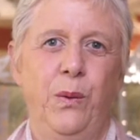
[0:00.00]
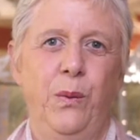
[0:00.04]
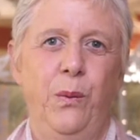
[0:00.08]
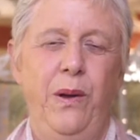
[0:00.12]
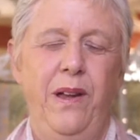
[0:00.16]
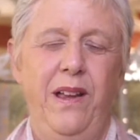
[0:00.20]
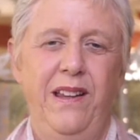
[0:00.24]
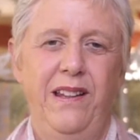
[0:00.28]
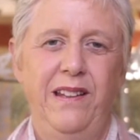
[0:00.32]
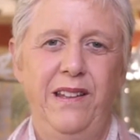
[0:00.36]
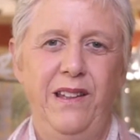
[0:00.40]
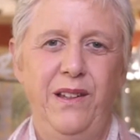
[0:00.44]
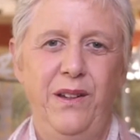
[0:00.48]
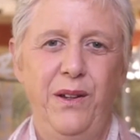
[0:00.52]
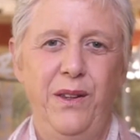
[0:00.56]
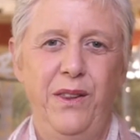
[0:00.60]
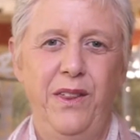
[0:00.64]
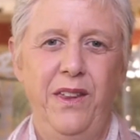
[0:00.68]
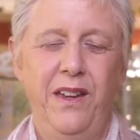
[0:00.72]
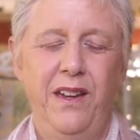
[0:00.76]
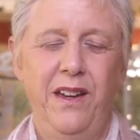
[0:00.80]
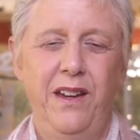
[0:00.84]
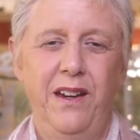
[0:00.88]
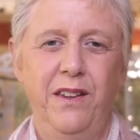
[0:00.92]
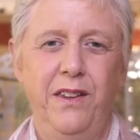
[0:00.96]
Well, hello
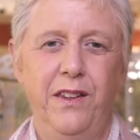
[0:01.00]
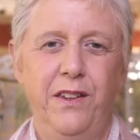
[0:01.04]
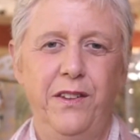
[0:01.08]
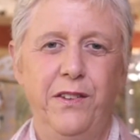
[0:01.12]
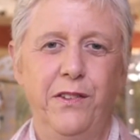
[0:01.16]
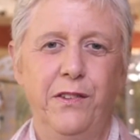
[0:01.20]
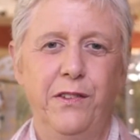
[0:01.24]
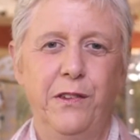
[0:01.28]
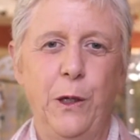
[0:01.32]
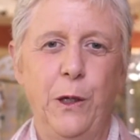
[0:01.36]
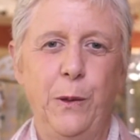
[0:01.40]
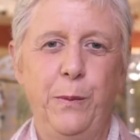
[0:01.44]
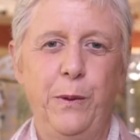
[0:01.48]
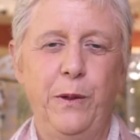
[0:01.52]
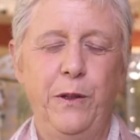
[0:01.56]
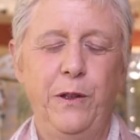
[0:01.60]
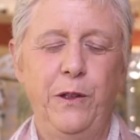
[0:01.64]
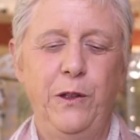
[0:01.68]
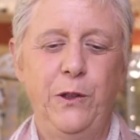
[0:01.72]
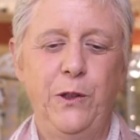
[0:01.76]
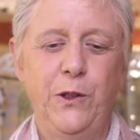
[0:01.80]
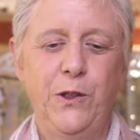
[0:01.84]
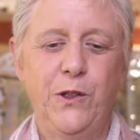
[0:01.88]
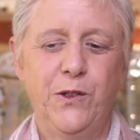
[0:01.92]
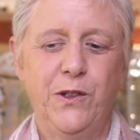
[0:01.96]
there. This is Lopan
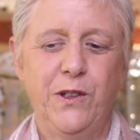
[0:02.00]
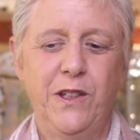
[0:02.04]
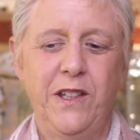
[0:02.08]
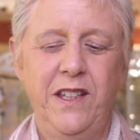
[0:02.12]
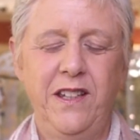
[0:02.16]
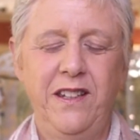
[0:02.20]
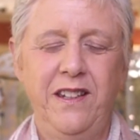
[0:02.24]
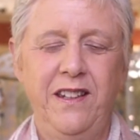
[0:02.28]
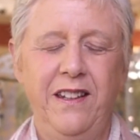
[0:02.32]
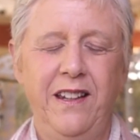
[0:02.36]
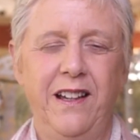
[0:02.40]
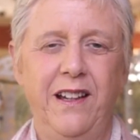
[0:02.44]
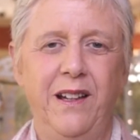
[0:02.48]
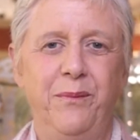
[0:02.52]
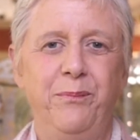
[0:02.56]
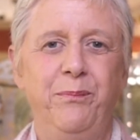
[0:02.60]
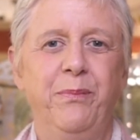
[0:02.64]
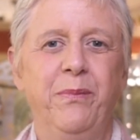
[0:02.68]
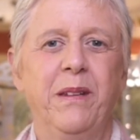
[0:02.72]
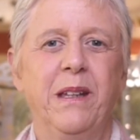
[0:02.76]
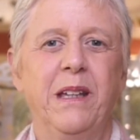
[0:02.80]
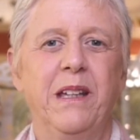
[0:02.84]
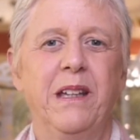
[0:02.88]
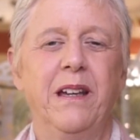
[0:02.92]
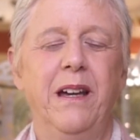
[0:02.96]
Yudron.
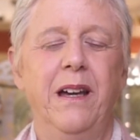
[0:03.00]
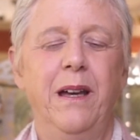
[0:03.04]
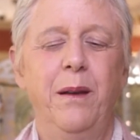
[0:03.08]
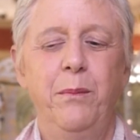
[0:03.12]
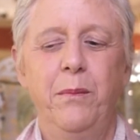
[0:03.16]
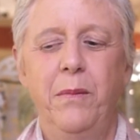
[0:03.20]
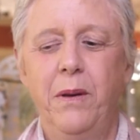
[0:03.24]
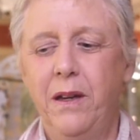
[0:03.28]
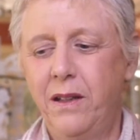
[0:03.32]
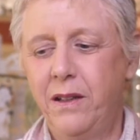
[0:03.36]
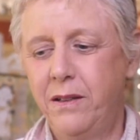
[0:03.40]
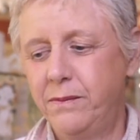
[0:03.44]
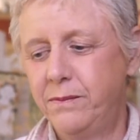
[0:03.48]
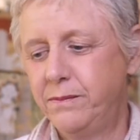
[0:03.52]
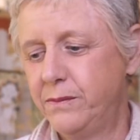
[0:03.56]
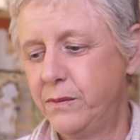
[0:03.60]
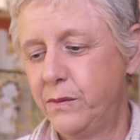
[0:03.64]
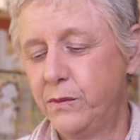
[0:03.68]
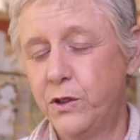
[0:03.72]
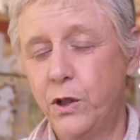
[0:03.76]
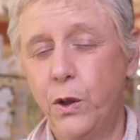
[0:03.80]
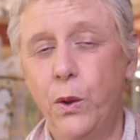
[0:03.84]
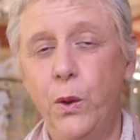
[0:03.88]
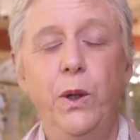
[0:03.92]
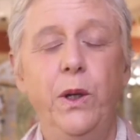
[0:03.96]
I'm
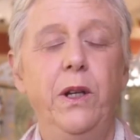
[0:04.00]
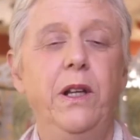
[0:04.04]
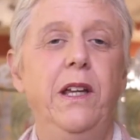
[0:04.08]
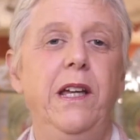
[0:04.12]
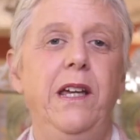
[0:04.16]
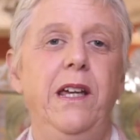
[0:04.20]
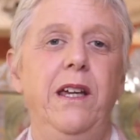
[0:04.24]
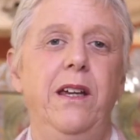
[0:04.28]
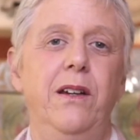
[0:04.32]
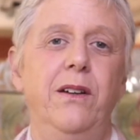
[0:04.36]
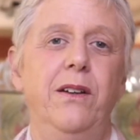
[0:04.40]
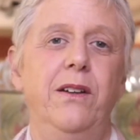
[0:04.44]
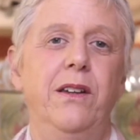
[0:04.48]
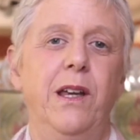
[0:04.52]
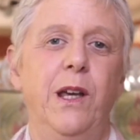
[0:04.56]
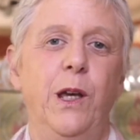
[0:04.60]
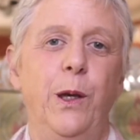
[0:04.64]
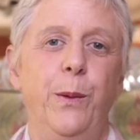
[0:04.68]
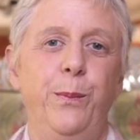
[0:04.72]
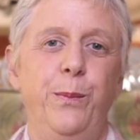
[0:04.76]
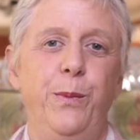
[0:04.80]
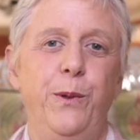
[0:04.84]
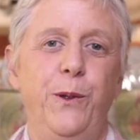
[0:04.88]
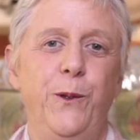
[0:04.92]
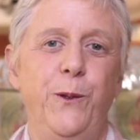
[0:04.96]
totally here to
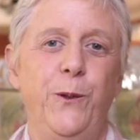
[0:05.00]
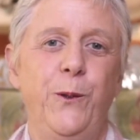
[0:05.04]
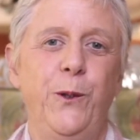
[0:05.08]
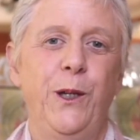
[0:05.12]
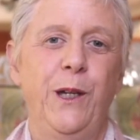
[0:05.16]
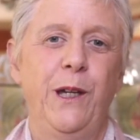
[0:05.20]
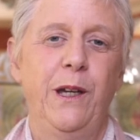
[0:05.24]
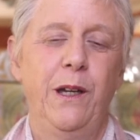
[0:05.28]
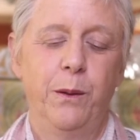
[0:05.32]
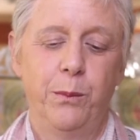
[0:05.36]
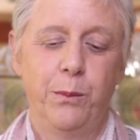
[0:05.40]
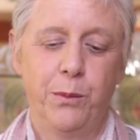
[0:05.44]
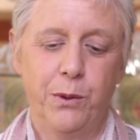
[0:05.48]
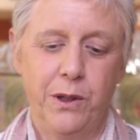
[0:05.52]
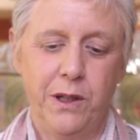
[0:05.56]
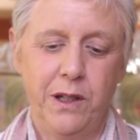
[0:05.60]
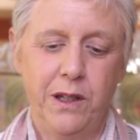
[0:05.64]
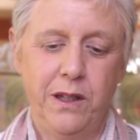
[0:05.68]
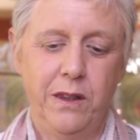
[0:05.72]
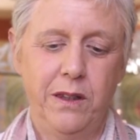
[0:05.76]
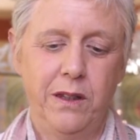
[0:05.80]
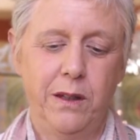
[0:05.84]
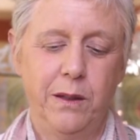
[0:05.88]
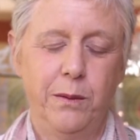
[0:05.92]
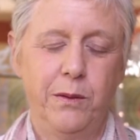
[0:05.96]
help you
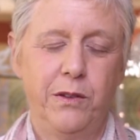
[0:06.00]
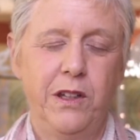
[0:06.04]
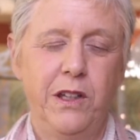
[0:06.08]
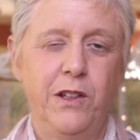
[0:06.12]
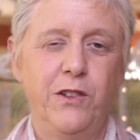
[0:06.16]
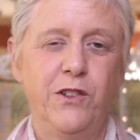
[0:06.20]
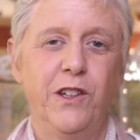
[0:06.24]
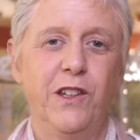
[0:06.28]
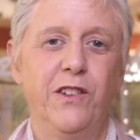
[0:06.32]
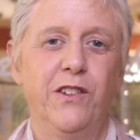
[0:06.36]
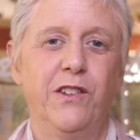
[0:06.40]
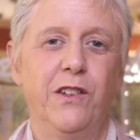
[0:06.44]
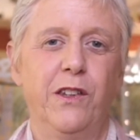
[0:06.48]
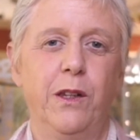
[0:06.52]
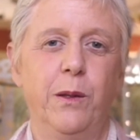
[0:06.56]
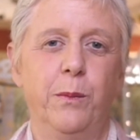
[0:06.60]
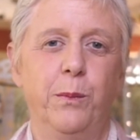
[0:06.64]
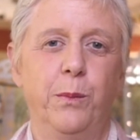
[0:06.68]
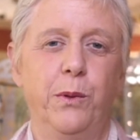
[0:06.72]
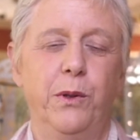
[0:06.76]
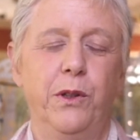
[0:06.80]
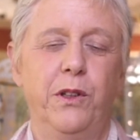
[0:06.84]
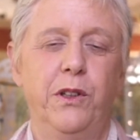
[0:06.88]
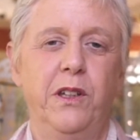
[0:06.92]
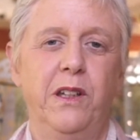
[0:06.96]
bring the teachings of the
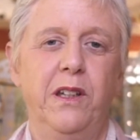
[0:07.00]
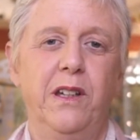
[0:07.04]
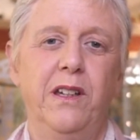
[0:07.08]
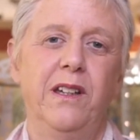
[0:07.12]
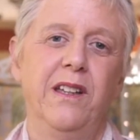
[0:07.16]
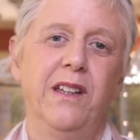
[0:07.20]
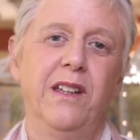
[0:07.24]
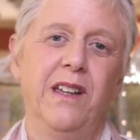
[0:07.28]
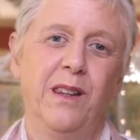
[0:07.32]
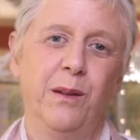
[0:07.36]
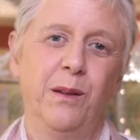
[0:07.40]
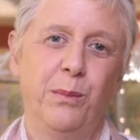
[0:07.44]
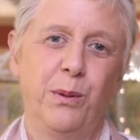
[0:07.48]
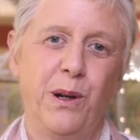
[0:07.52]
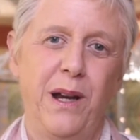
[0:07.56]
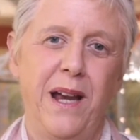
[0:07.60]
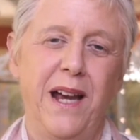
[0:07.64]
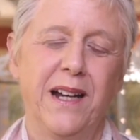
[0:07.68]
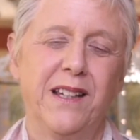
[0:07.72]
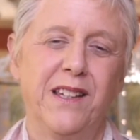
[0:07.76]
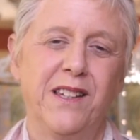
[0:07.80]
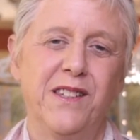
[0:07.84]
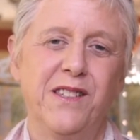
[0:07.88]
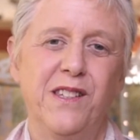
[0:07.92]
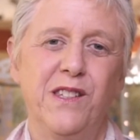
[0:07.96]
Buddha and the
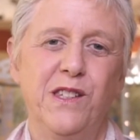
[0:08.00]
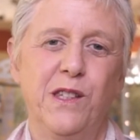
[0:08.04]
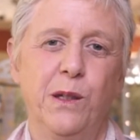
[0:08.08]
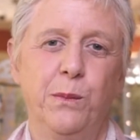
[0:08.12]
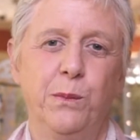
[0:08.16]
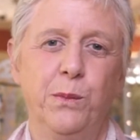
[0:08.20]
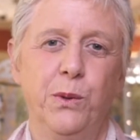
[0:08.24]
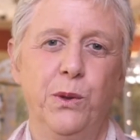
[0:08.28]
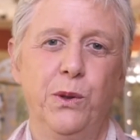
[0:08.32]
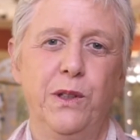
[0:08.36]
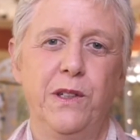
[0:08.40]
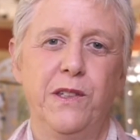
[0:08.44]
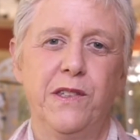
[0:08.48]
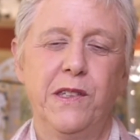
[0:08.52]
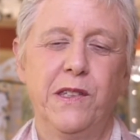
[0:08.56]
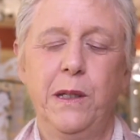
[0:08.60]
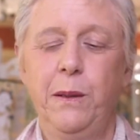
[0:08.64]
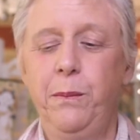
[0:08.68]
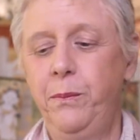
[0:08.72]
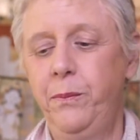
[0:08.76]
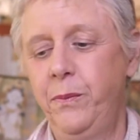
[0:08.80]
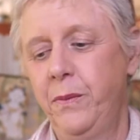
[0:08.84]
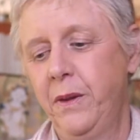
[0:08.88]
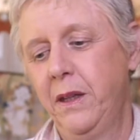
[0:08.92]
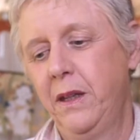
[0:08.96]
practices of
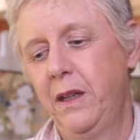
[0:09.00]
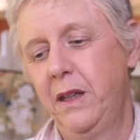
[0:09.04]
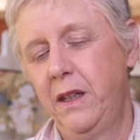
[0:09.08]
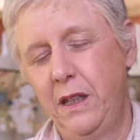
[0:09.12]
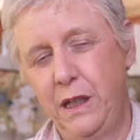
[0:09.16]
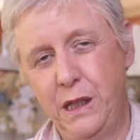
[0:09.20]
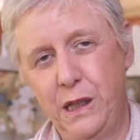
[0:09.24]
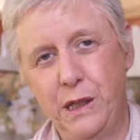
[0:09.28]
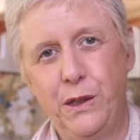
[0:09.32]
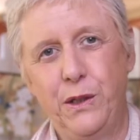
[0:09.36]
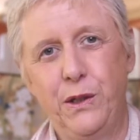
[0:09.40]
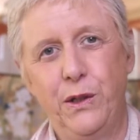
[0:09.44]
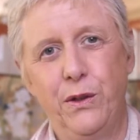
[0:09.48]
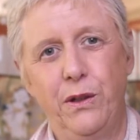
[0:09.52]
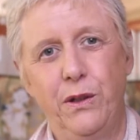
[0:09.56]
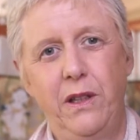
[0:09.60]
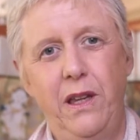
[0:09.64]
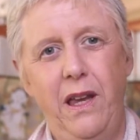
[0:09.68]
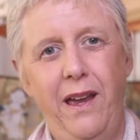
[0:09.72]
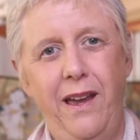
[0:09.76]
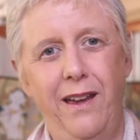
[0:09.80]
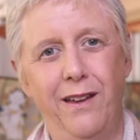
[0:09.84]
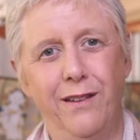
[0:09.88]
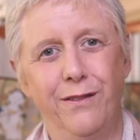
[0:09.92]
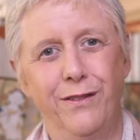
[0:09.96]
Buddhism into your
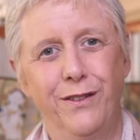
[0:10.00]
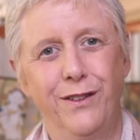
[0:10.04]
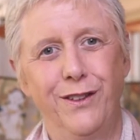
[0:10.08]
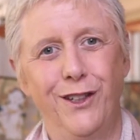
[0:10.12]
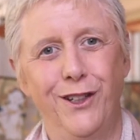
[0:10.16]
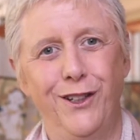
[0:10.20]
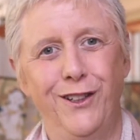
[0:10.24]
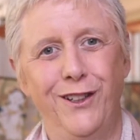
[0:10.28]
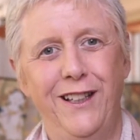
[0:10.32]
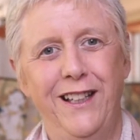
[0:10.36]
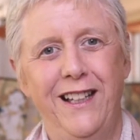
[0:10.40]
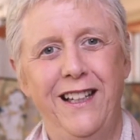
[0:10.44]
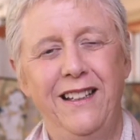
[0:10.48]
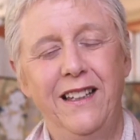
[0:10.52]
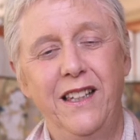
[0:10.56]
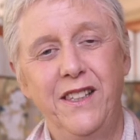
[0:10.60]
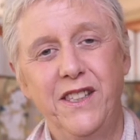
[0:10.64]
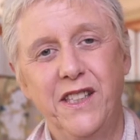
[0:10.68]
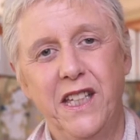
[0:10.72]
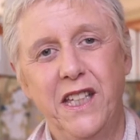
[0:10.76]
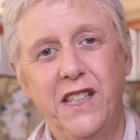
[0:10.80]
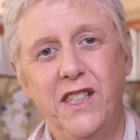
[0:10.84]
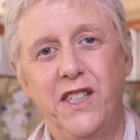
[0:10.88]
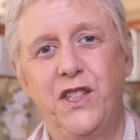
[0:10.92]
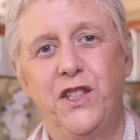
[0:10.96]
life. So let's
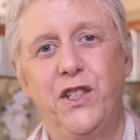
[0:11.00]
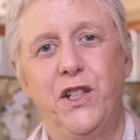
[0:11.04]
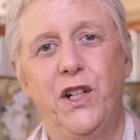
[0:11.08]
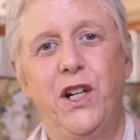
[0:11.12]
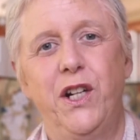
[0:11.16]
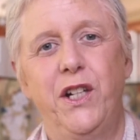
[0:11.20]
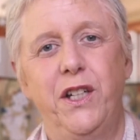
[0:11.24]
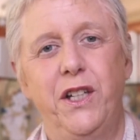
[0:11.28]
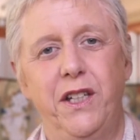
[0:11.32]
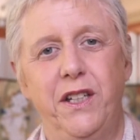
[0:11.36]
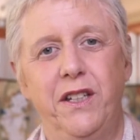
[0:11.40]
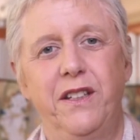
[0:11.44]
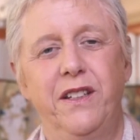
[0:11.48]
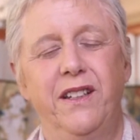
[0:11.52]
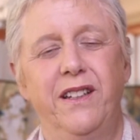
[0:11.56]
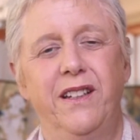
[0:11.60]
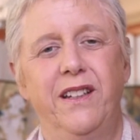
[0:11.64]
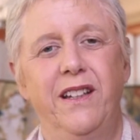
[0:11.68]
get started.